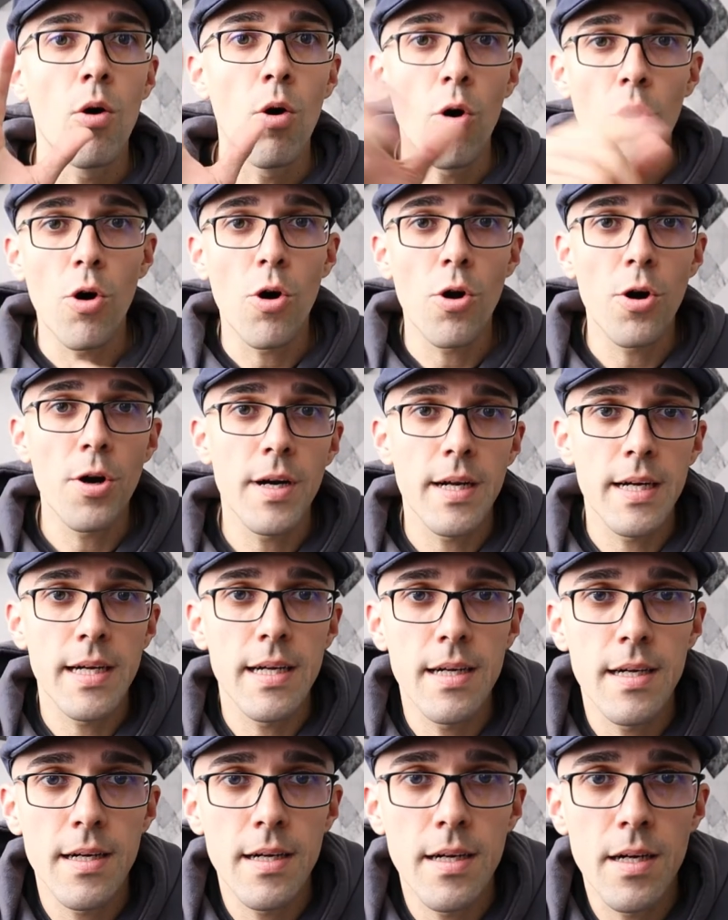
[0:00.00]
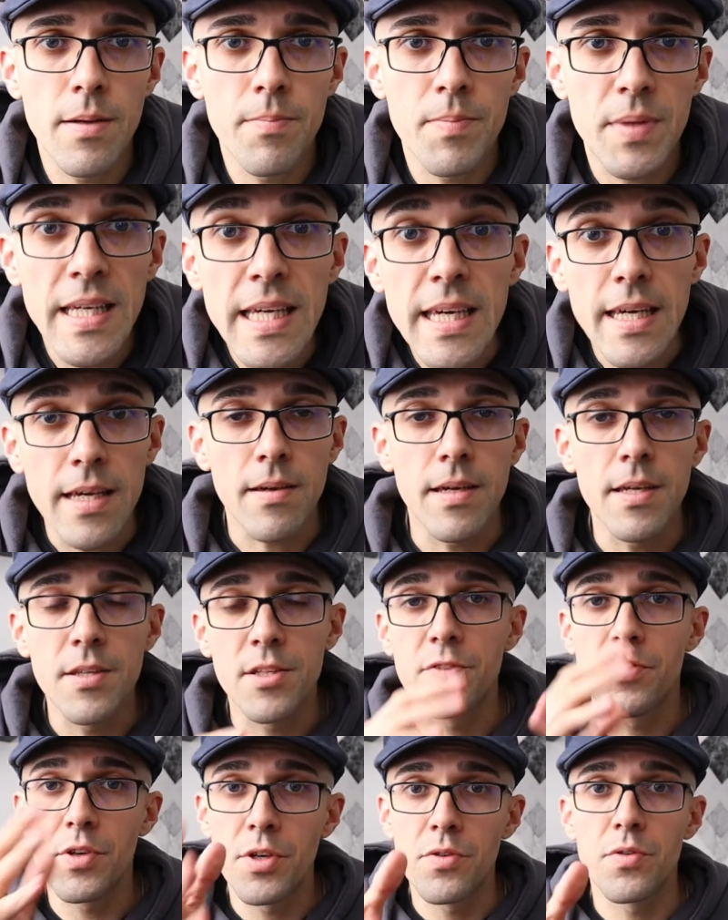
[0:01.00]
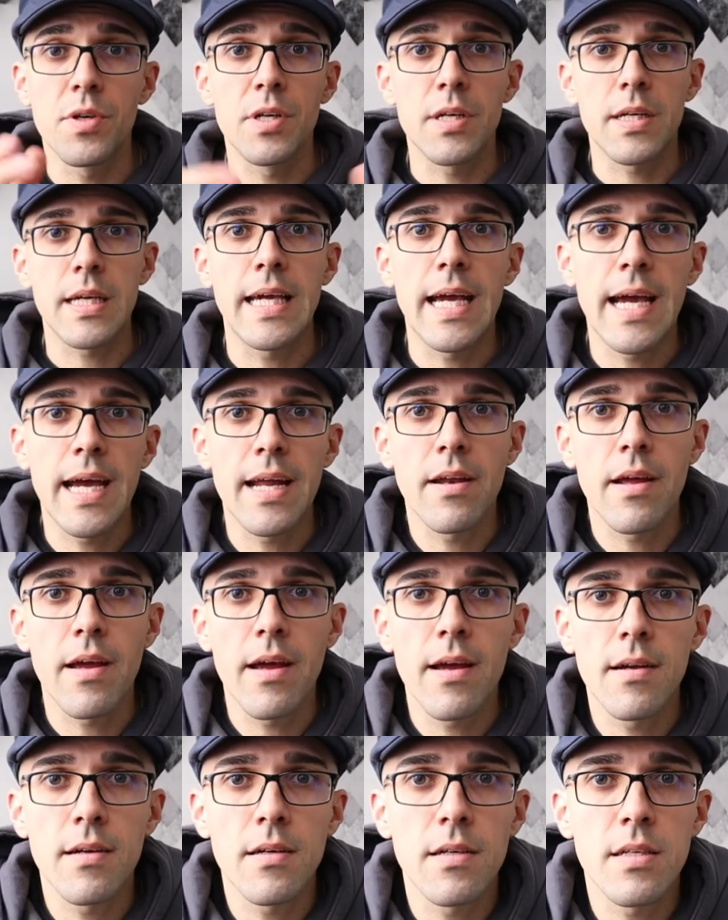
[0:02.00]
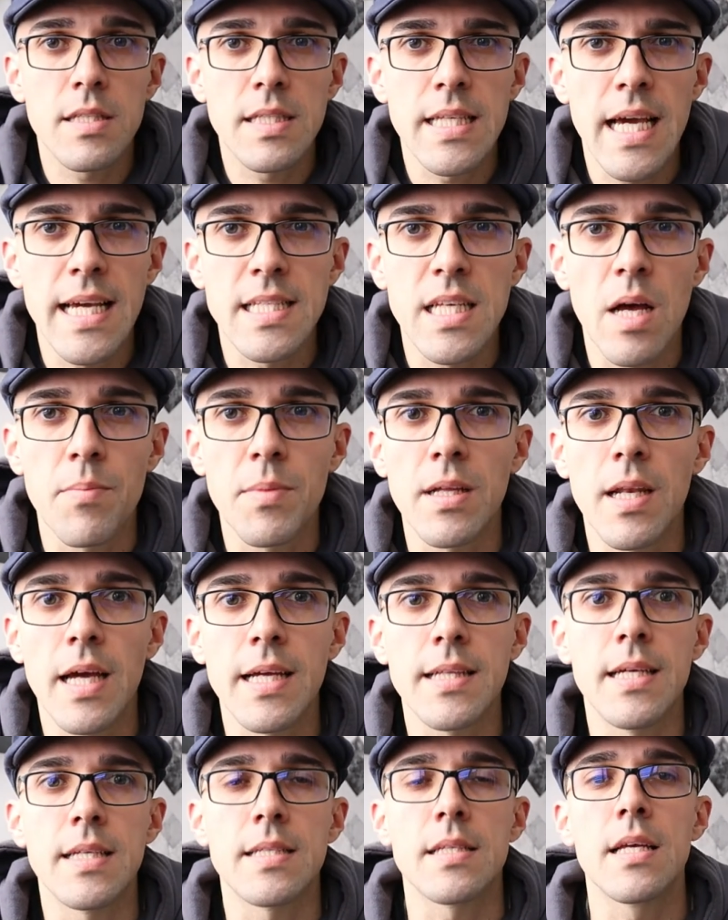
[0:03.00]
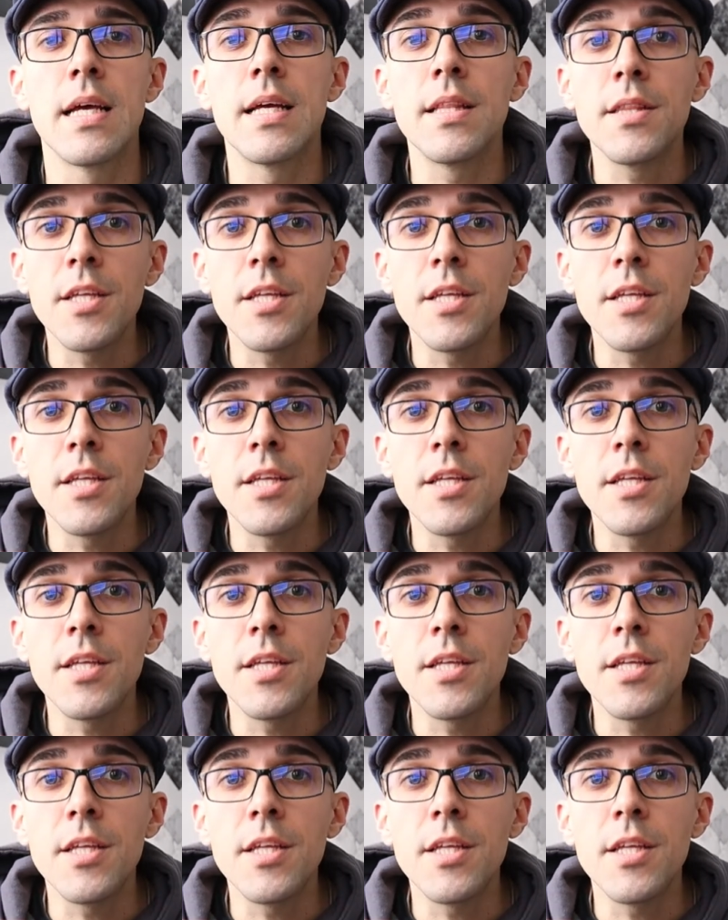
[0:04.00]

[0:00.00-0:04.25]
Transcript: Or he, interviewer, can say something like this.